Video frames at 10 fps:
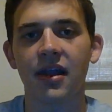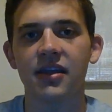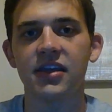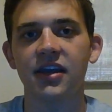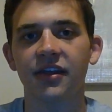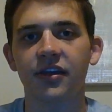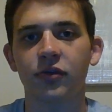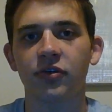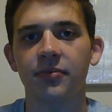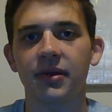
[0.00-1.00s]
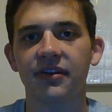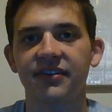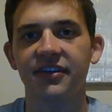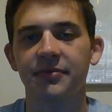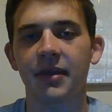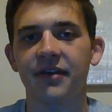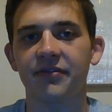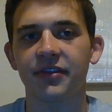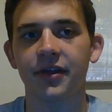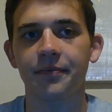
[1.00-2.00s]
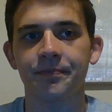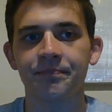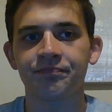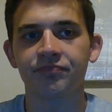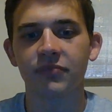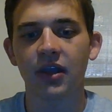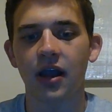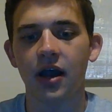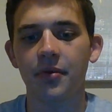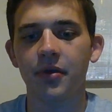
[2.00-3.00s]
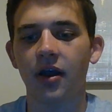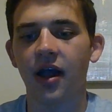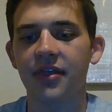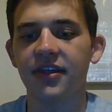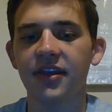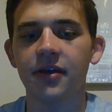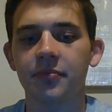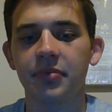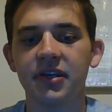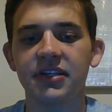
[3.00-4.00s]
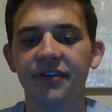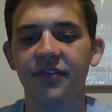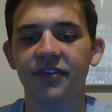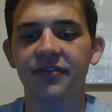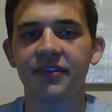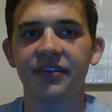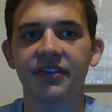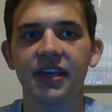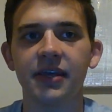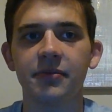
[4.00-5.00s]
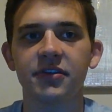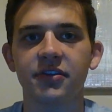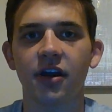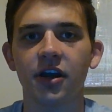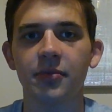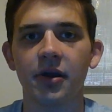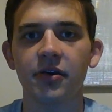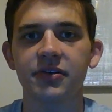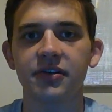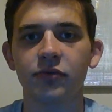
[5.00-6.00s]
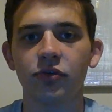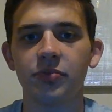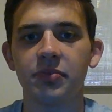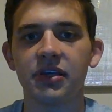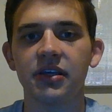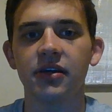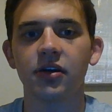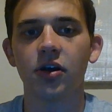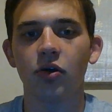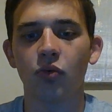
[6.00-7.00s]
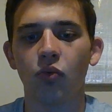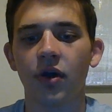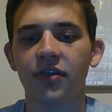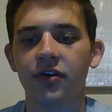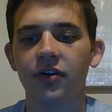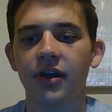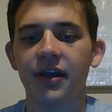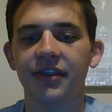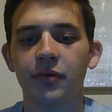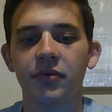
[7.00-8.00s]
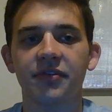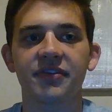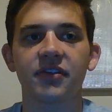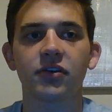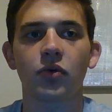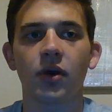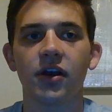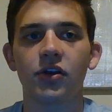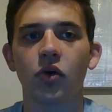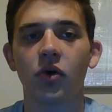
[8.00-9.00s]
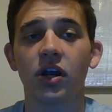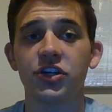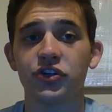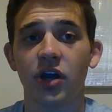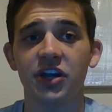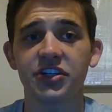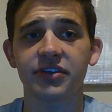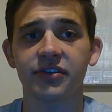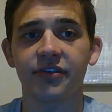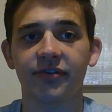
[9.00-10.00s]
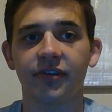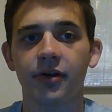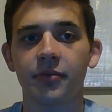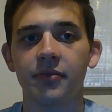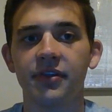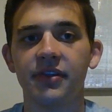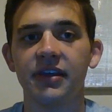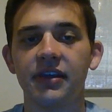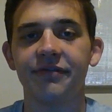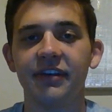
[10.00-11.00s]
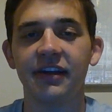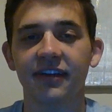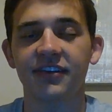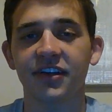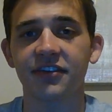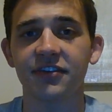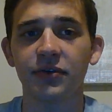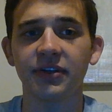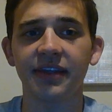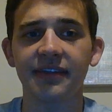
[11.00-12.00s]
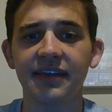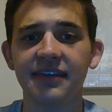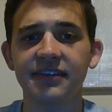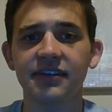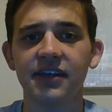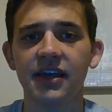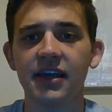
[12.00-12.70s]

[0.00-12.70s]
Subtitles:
He, I think, would have been a sixth man for them. I think a big difference for this team to talk about would be whether or not they would have still acquired Goran Dragic from the Phoenix Suns during this season.